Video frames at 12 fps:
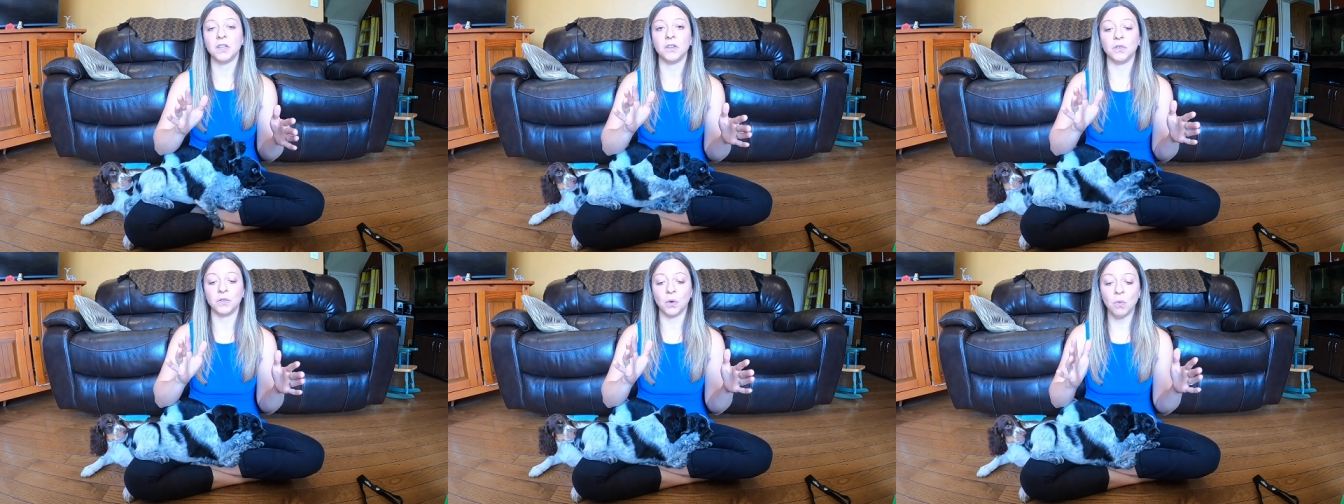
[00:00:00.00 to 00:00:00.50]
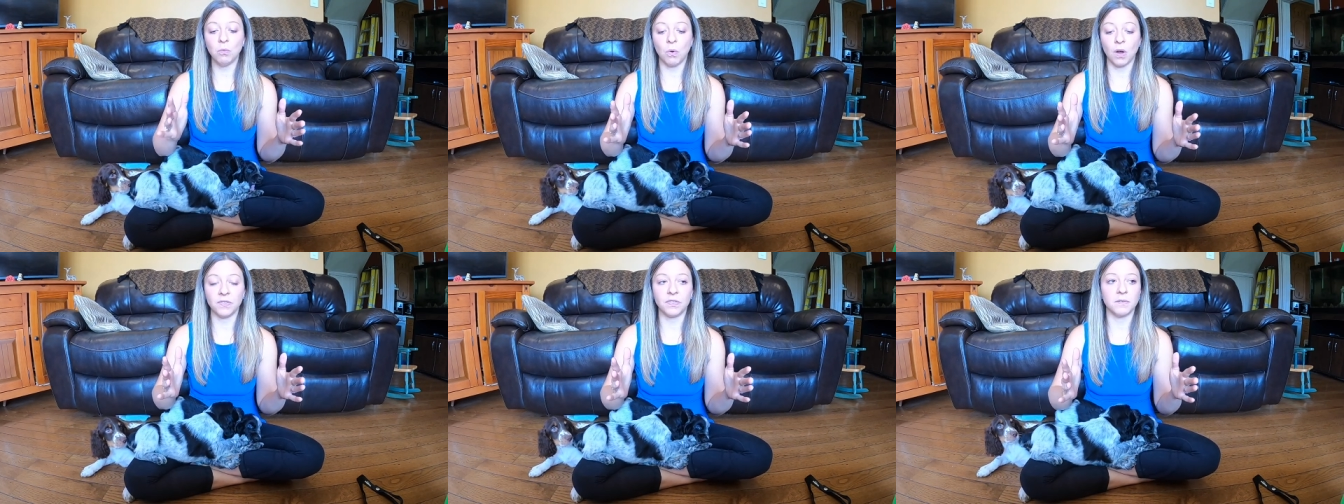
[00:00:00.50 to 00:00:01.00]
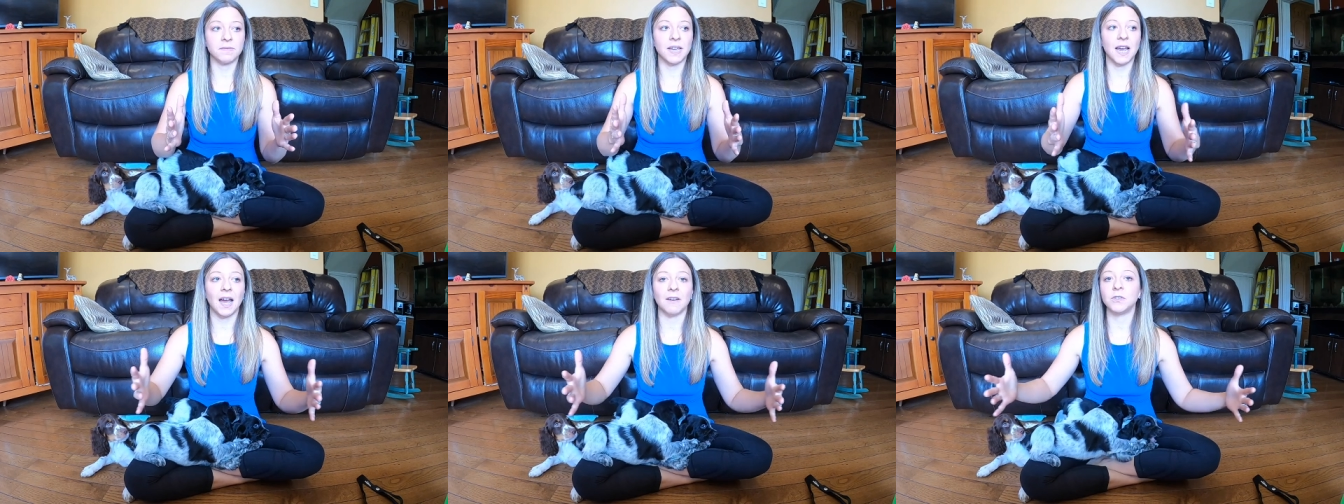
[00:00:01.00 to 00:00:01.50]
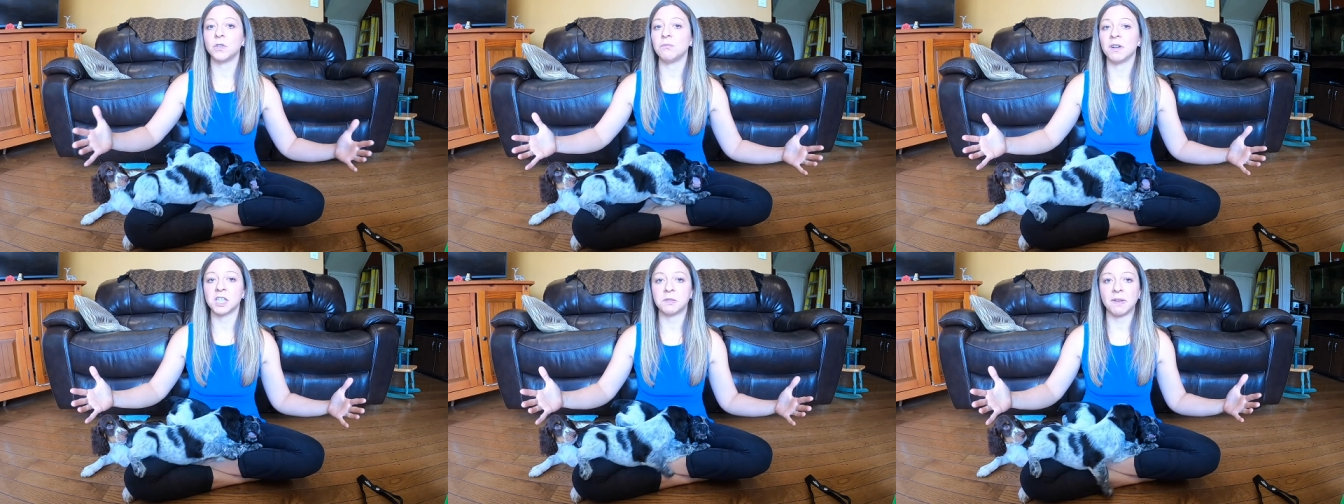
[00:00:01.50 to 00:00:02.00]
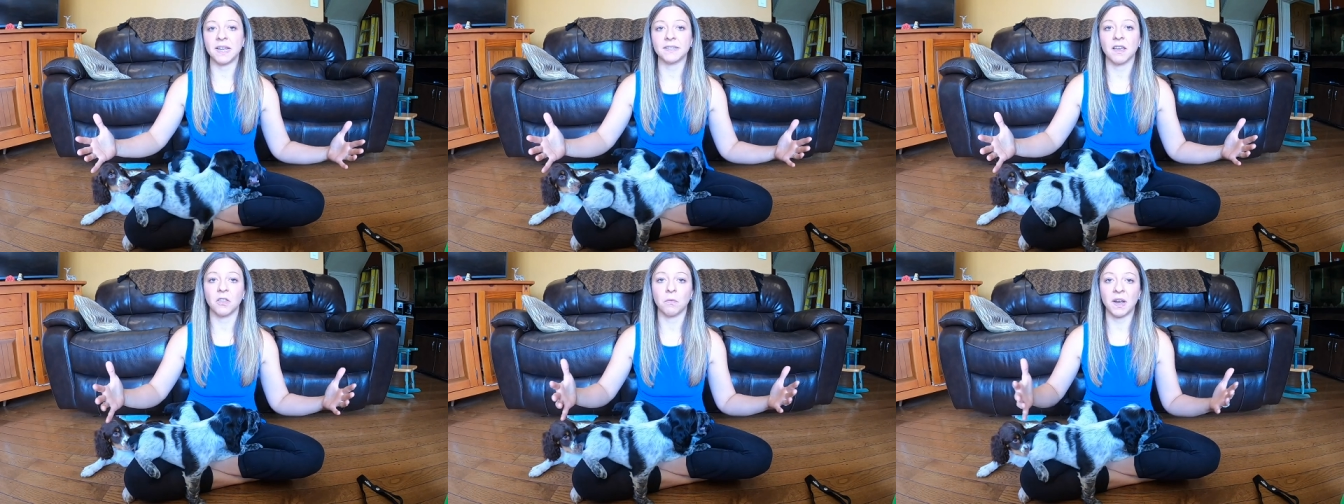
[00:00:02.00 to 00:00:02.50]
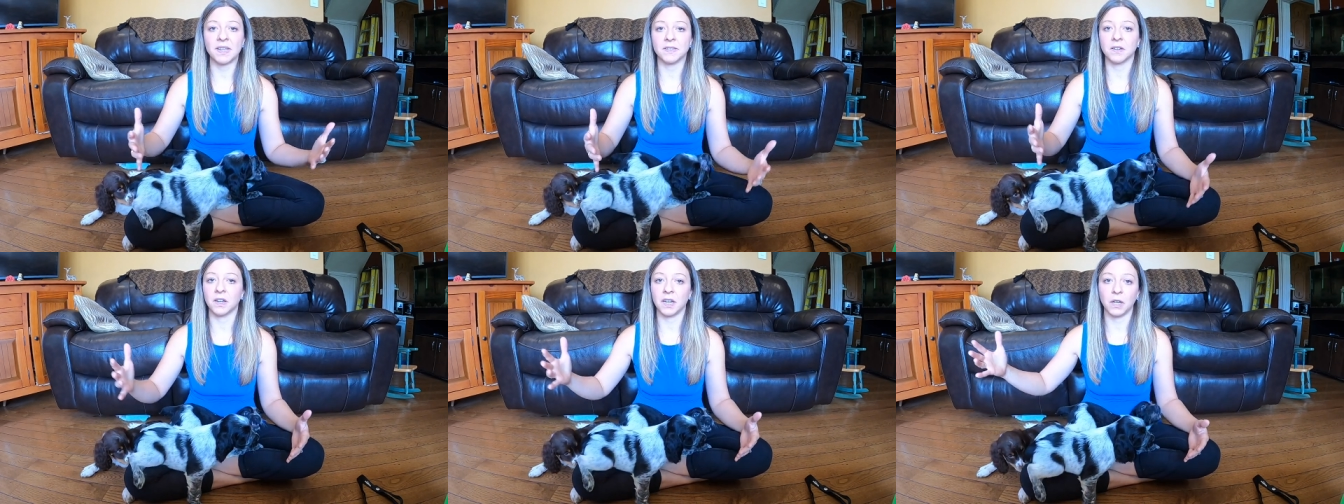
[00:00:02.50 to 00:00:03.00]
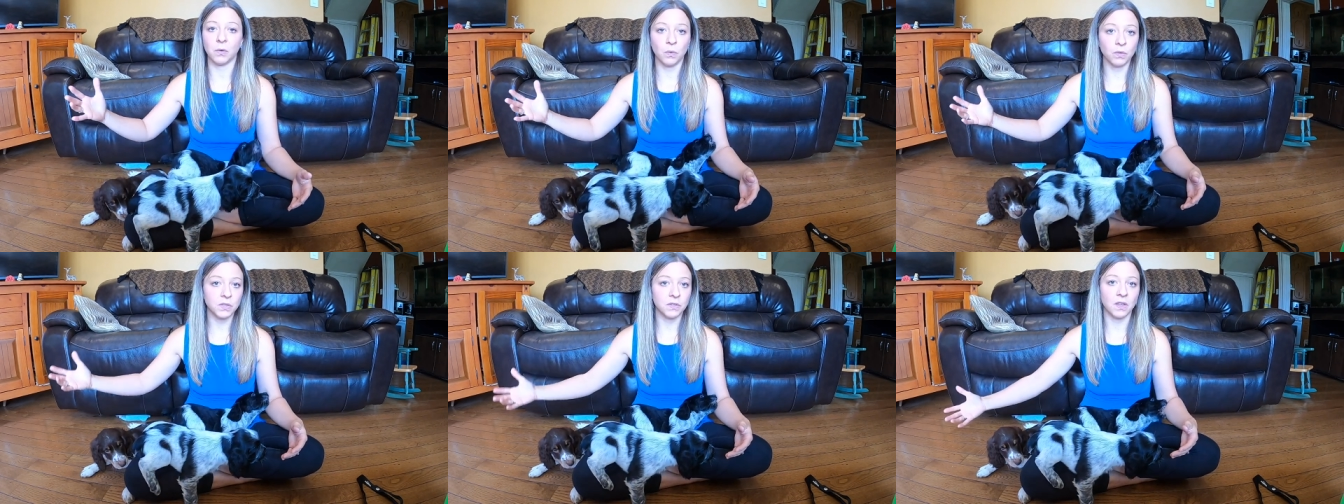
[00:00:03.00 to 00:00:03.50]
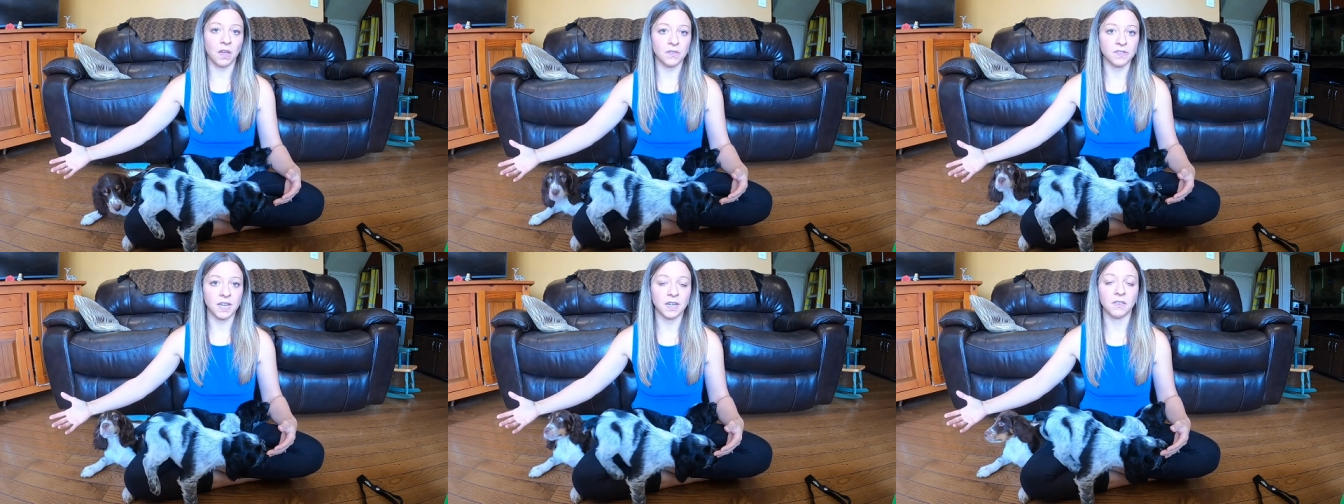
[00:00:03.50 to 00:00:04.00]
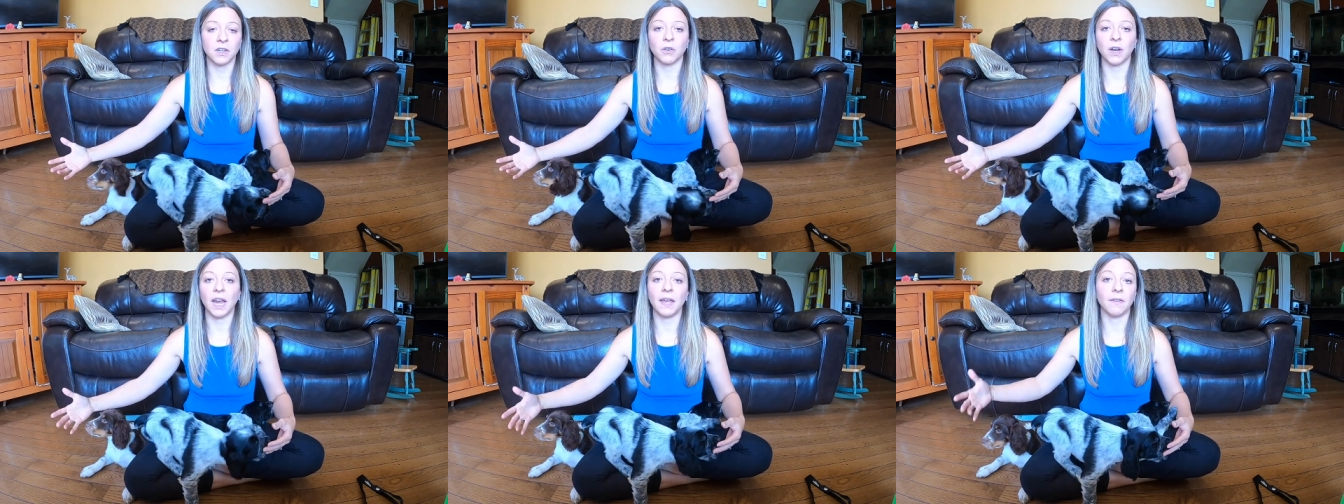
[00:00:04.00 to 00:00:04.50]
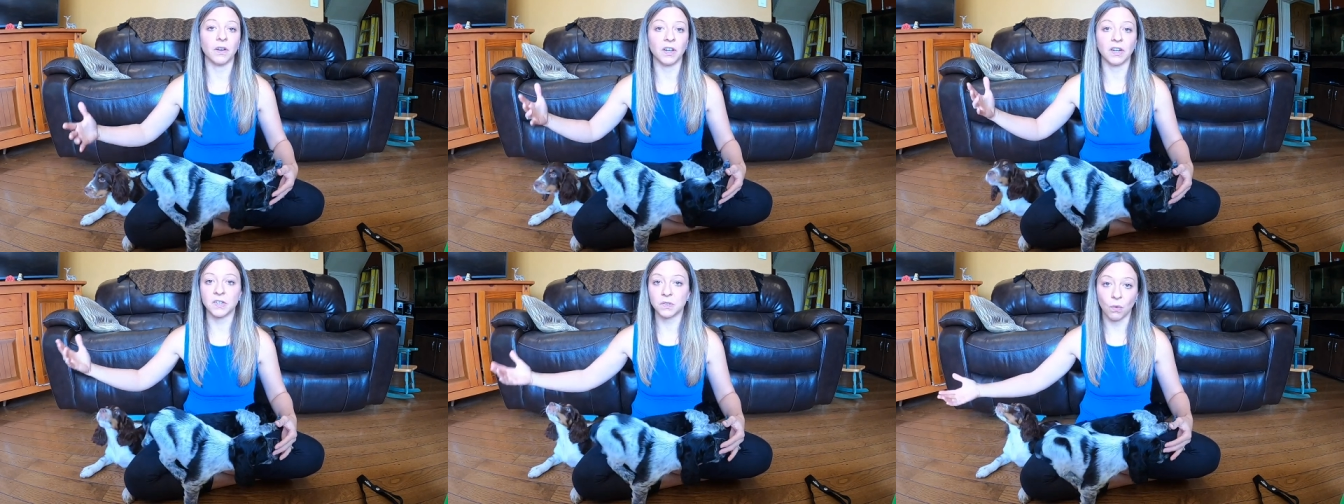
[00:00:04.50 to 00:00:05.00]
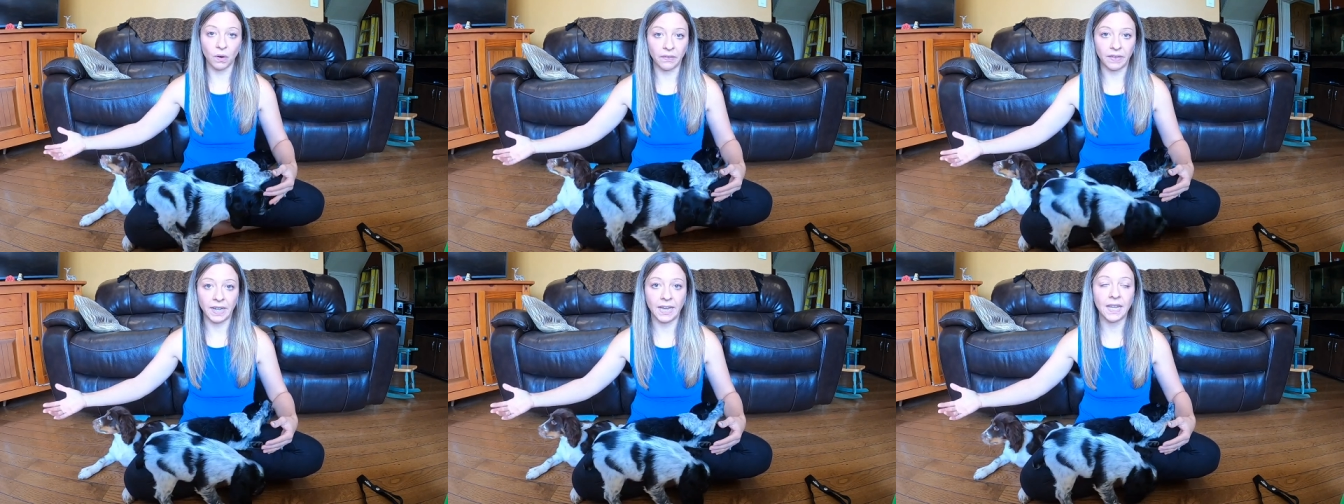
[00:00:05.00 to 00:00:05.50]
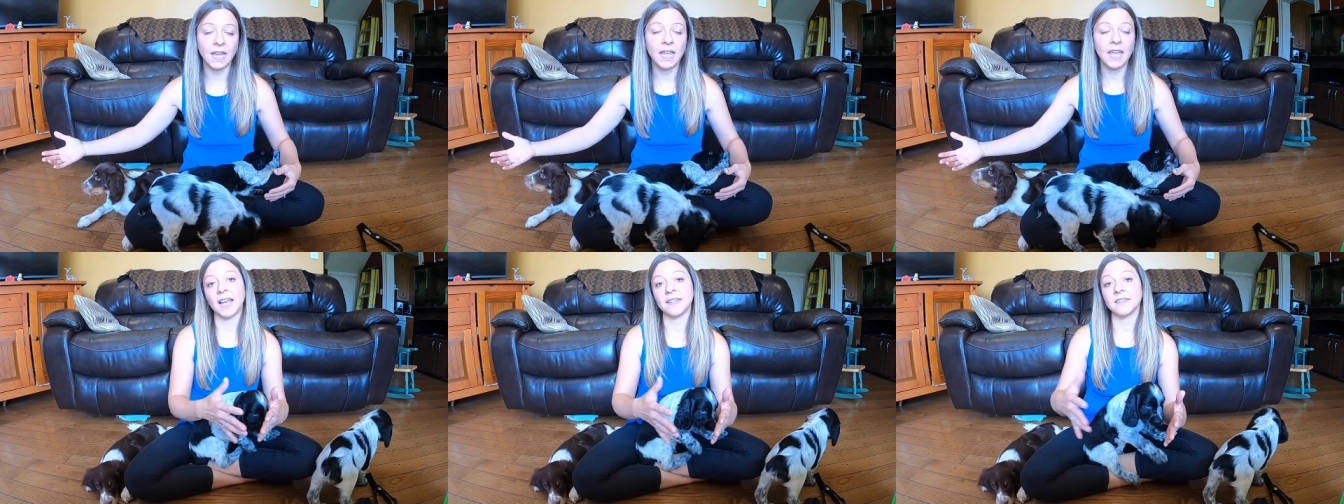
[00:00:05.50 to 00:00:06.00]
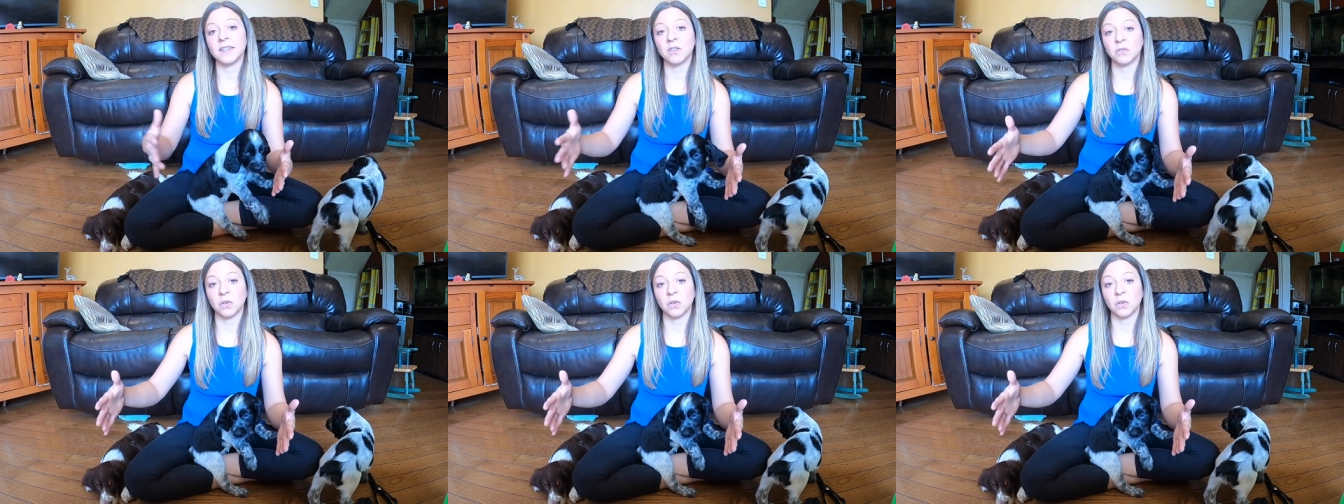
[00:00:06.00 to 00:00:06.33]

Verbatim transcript: You don't want them to have too much space, otherwise they're gonna go to the other side of the crate and they're gonna soil in it. And as they